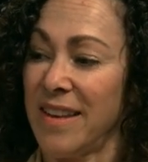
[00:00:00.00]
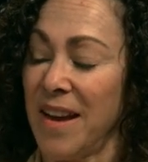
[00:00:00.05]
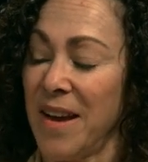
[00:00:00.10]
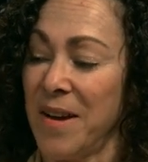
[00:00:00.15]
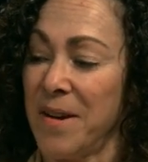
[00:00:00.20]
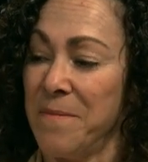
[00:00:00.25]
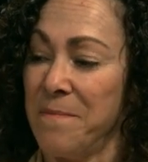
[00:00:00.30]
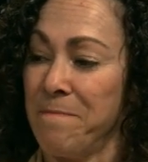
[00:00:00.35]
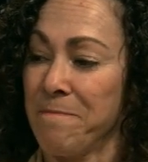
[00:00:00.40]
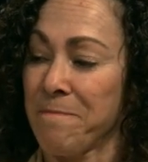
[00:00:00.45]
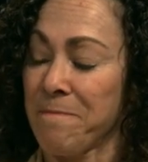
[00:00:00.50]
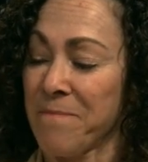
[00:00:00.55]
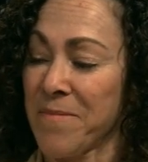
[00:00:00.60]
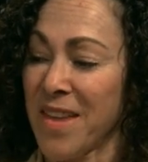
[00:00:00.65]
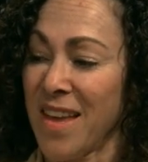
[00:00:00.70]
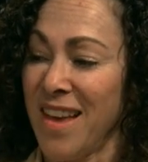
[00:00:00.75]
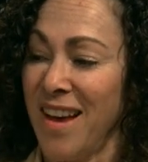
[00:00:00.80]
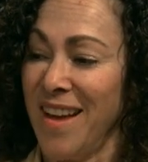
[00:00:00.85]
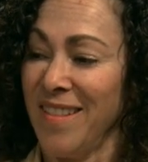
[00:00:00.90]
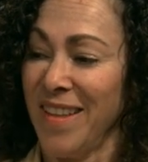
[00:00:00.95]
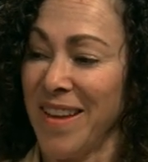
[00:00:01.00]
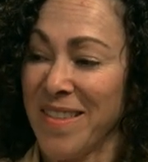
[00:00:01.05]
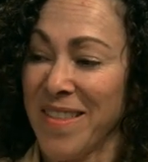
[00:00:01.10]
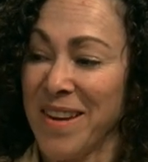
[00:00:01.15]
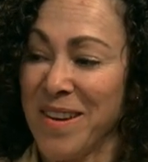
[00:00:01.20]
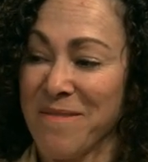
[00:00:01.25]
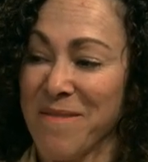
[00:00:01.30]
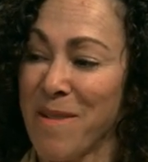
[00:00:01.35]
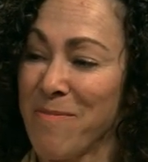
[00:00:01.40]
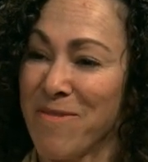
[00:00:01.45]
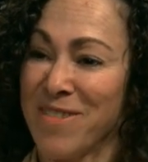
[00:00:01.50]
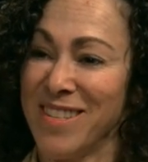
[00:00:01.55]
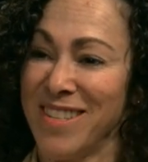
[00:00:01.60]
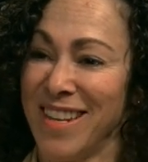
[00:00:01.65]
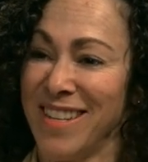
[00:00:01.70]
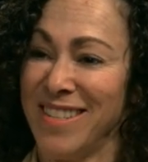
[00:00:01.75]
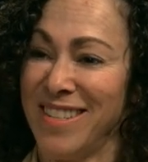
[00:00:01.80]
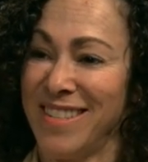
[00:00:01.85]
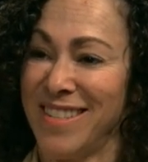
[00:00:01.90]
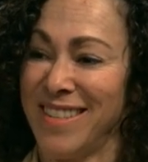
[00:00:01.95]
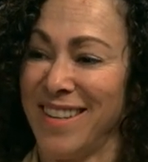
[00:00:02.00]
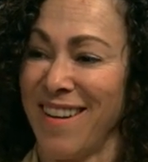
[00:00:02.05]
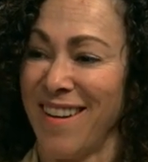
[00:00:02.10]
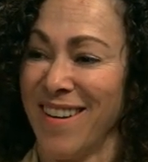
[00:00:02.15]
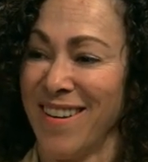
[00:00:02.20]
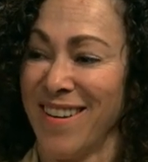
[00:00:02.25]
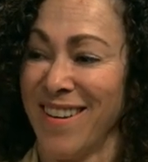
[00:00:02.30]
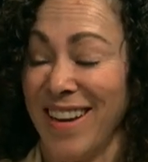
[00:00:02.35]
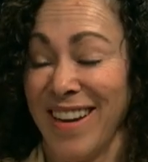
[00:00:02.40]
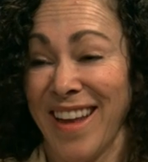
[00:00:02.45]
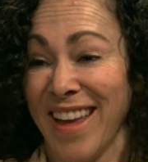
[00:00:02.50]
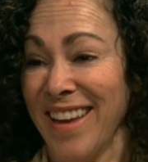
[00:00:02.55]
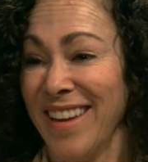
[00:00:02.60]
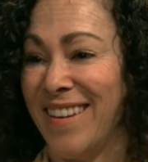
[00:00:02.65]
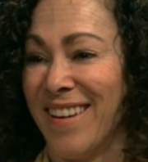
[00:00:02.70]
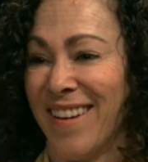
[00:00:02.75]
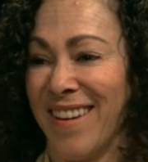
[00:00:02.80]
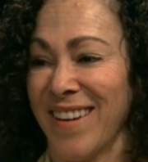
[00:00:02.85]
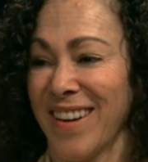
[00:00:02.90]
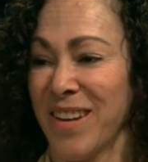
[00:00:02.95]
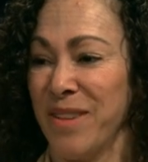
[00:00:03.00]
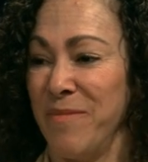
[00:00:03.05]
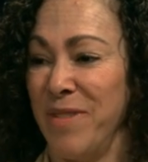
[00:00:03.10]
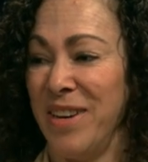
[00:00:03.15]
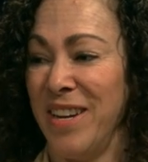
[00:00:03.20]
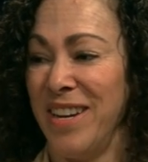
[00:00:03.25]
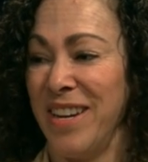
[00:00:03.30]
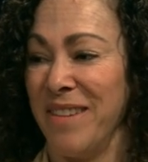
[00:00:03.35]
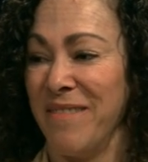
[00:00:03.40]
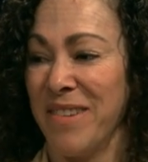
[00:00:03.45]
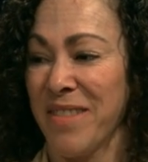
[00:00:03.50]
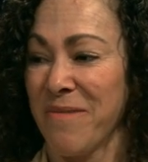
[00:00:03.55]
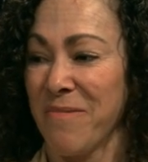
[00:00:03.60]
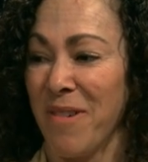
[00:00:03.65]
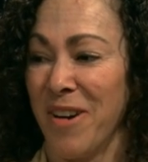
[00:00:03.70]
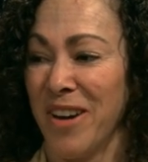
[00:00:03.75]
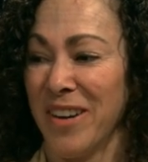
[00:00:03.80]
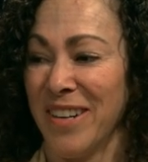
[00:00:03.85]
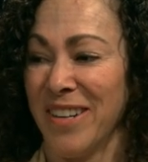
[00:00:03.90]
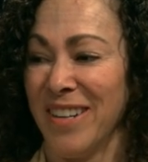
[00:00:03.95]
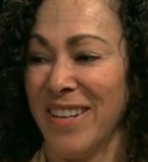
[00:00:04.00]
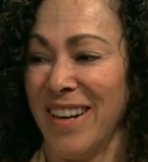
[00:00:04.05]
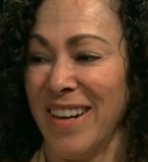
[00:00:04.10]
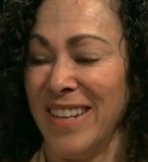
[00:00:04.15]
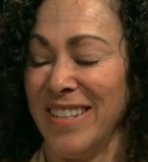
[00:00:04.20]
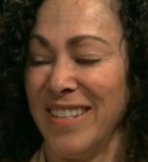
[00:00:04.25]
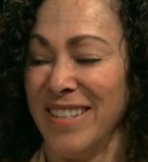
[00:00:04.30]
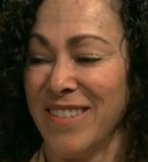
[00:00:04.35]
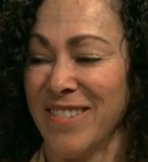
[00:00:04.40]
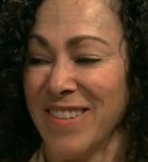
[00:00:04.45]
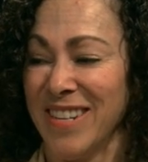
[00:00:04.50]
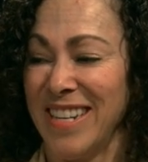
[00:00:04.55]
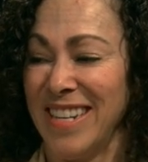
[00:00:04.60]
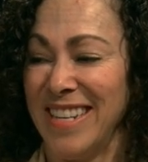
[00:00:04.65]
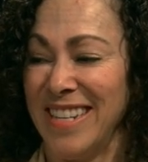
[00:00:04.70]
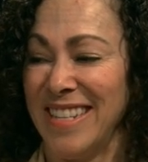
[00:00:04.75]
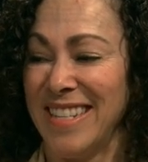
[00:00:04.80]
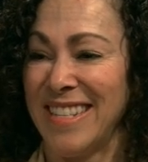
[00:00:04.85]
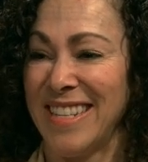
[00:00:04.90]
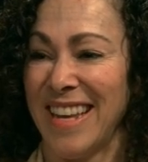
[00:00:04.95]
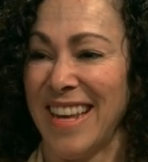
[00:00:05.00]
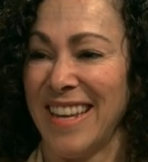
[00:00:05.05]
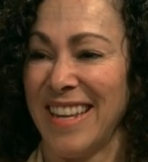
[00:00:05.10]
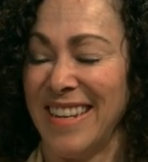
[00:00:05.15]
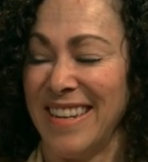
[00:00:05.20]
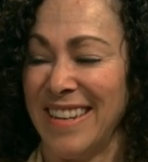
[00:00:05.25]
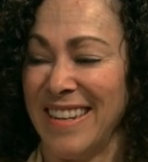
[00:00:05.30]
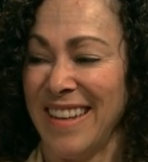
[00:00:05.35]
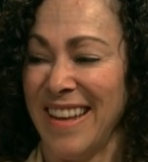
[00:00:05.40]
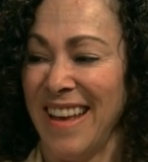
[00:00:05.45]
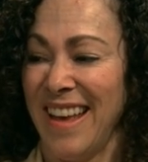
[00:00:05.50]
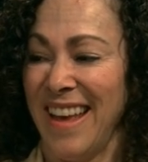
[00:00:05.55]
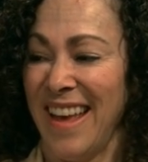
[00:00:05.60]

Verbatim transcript: Um, I like that it represents our again our community with water and trees and